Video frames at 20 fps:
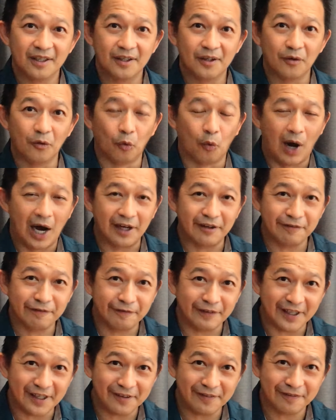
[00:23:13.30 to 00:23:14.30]

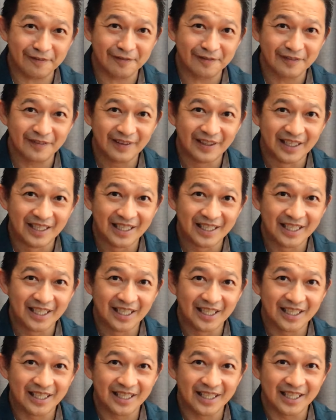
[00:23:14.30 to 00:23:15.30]
1/5
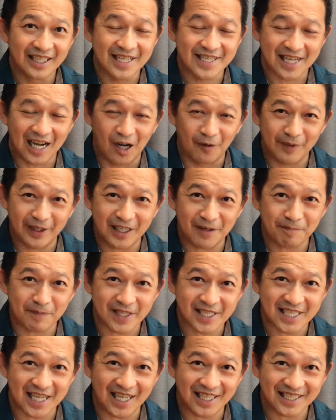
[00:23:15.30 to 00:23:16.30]
is how many
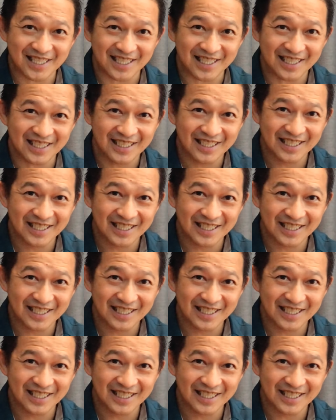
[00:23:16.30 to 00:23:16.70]
percent?